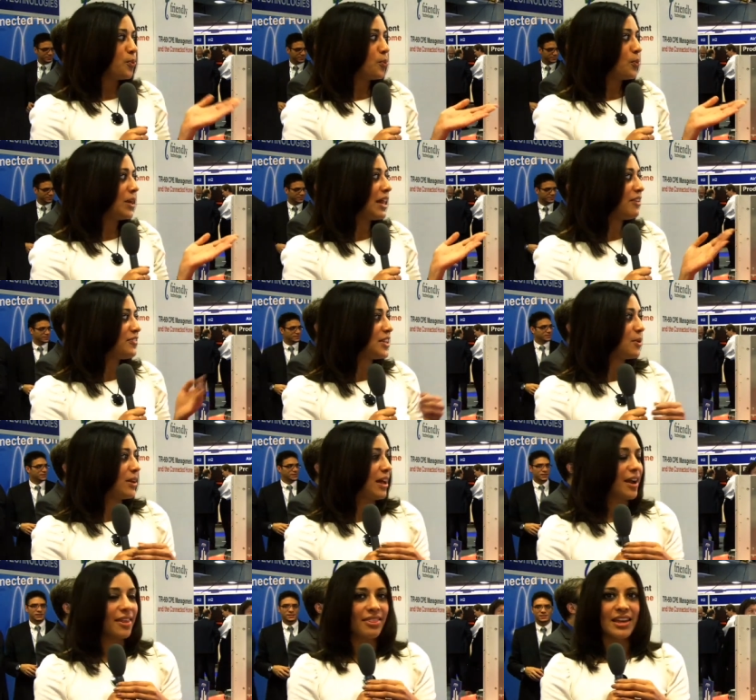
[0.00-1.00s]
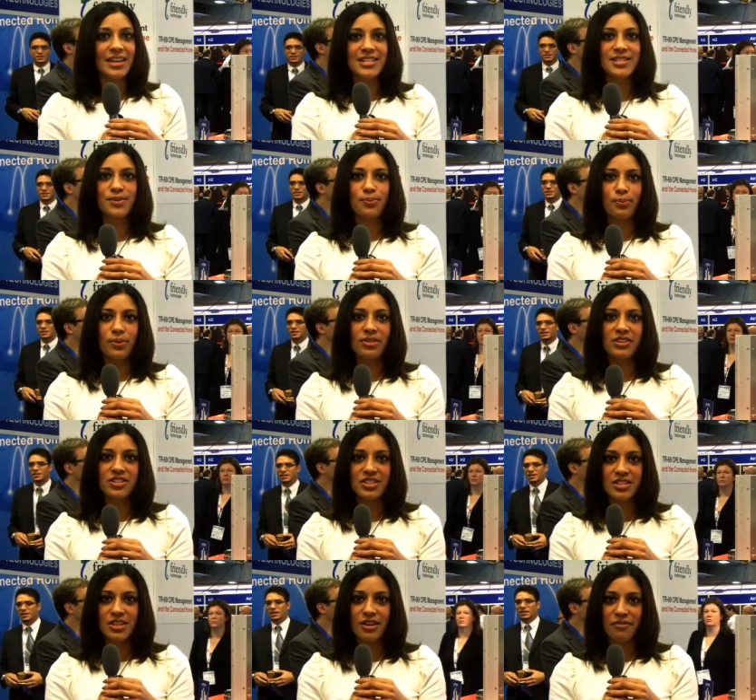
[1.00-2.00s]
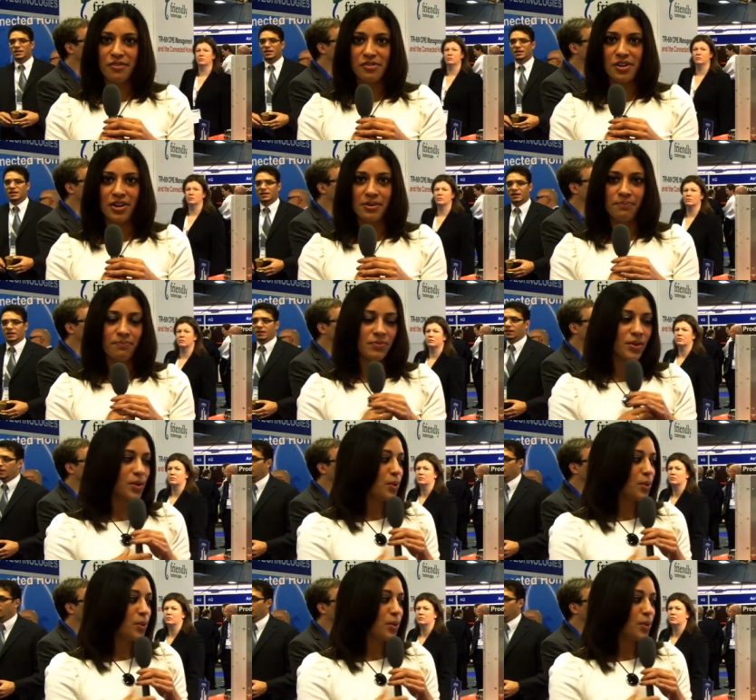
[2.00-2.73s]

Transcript: We left it like this with the dust cover on.